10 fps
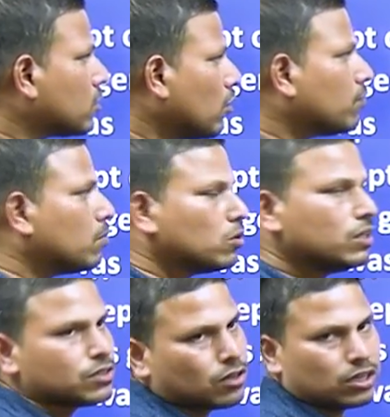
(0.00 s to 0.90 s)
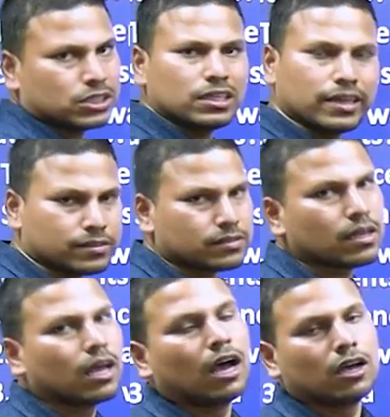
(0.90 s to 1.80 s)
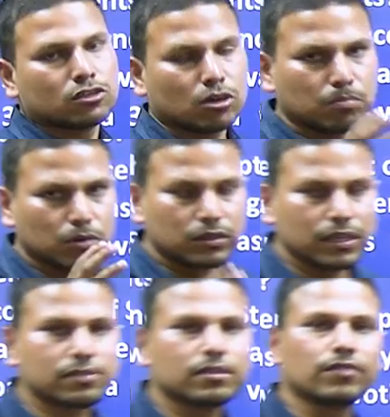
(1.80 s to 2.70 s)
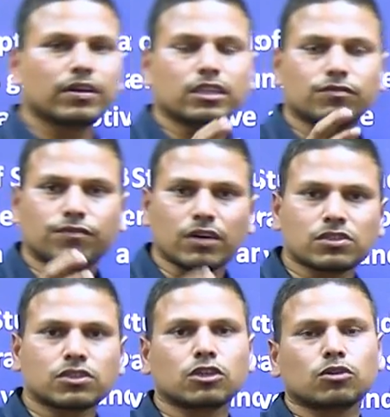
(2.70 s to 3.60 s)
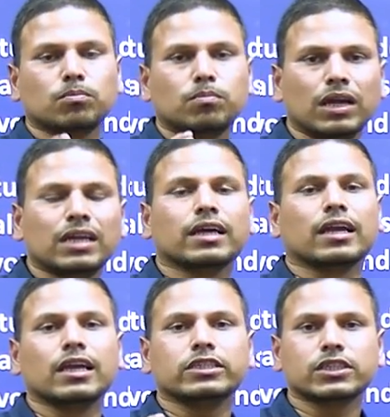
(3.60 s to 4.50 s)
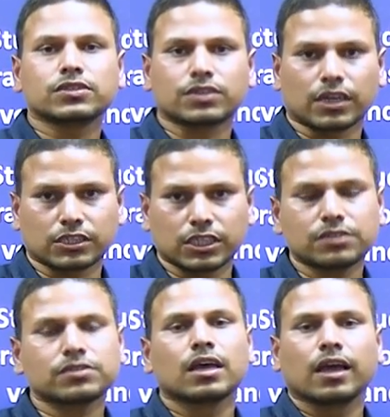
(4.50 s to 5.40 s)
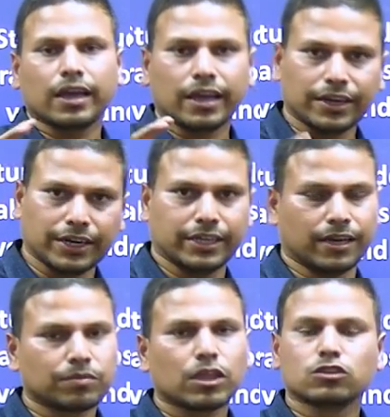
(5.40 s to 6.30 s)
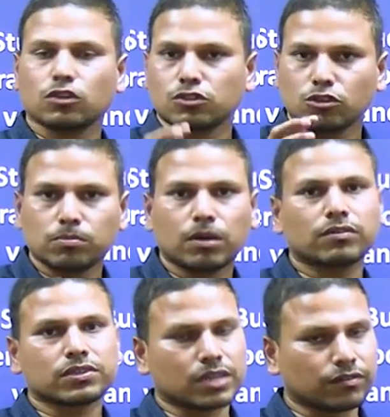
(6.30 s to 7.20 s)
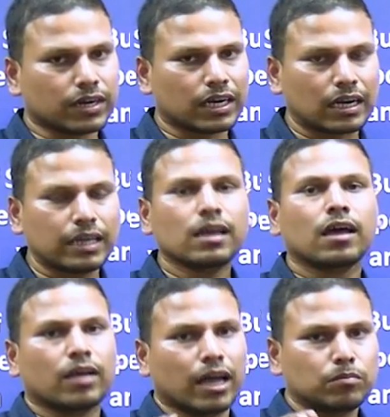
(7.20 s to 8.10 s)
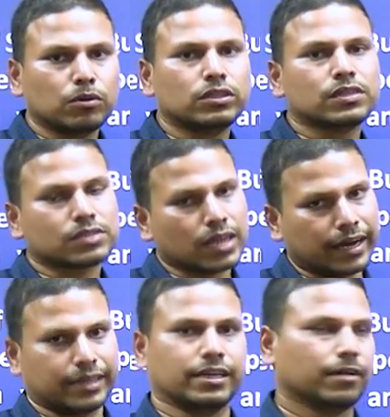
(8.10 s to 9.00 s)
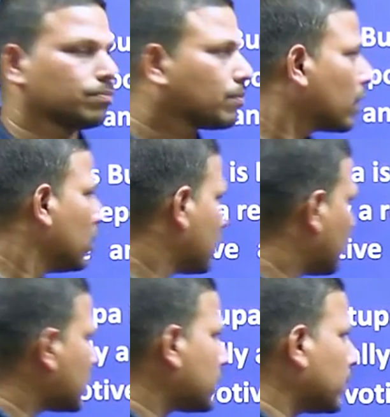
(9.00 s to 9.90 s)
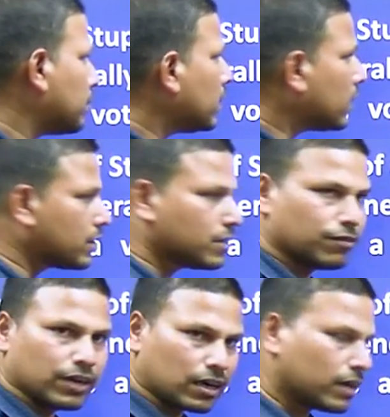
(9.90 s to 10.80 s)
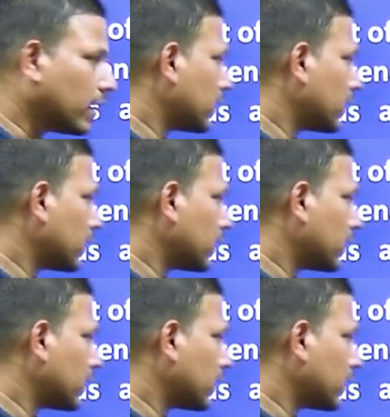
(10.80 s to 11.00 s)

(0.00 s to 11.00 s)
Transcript: is of Buddhist origin, yes. So, Buddhists, they were the first to build religious structures in India. So, stupa was definitely a Buddhist idea. So, first statement is definitely